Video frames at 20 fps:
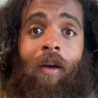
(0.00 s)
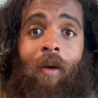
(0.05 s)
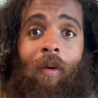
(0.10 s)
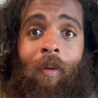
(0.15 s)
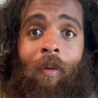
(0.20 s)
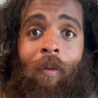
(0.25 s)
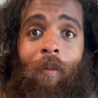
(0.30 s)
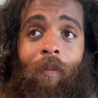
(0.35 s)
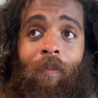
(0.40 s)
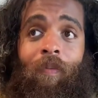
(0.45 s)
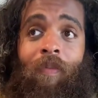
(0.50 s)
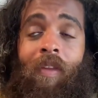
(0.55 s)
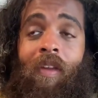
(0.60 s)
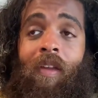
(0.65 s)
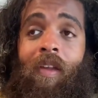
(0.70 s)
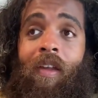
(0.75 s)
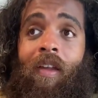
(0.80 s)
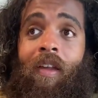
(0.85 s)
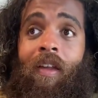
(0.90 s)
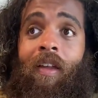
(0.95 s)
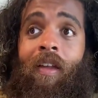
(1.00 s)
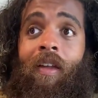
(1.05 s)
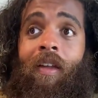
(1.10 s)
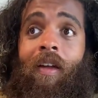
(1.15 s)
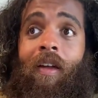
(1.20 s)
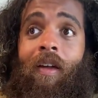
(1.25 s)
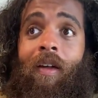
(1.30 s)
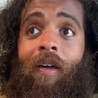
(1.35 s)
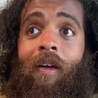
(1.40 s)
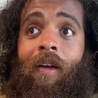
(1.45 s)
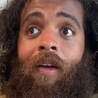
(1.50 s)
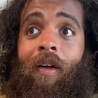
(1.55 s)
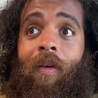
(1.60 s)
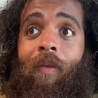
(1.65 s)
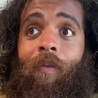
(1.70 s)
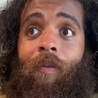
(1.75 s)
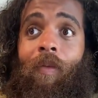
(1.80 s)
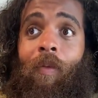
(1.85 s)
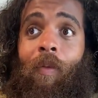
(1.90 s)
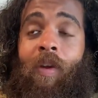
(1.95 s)
um,
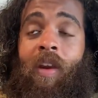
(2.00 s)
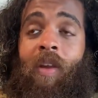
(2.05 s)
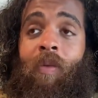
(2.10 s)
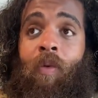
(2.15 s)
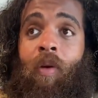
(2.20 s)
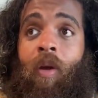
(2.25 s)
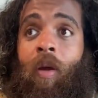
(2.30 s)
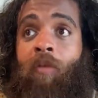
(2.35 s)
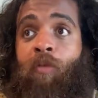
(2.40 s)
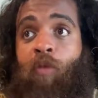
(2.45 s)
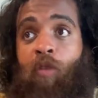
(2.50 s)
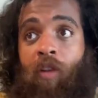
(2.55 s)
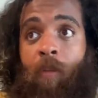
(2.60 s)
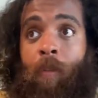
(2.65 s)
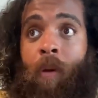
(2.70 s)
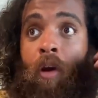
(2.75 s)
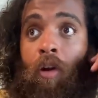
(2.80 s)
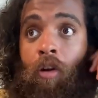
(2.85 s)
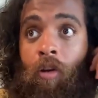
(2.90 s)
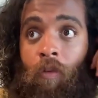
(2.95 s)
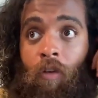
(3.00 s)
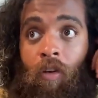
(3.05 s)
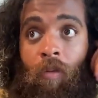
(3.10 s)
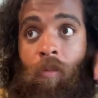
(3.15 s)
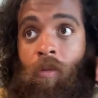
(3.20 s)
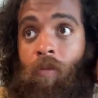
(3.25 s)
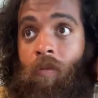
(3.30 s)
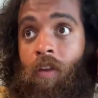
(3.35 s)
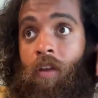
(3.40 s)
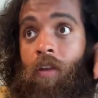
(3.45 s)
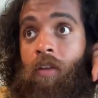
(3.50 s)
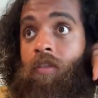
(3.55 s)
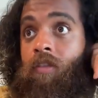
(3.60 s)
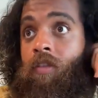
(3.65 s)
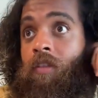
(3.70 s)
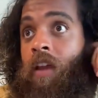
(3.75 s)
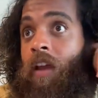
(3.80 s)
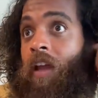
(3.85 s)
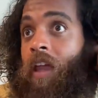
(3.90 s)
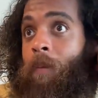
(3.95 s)
um, but Wendy Williams was a part of her movie,
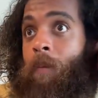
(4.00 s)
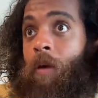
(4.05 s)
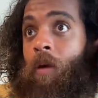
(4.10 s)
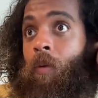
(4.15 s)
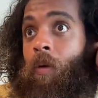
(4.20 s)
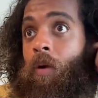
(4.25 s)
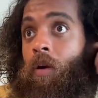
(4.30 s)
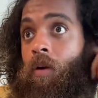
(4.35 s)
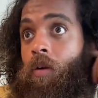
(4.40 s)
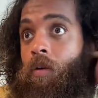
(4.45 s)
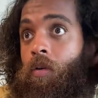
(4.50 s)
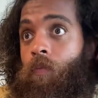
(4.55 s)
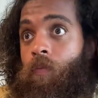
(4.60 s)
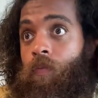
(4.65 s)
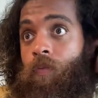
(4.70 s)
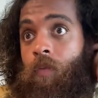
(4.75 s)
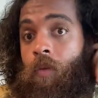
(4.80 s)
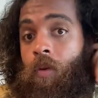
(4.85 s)
so that came out well.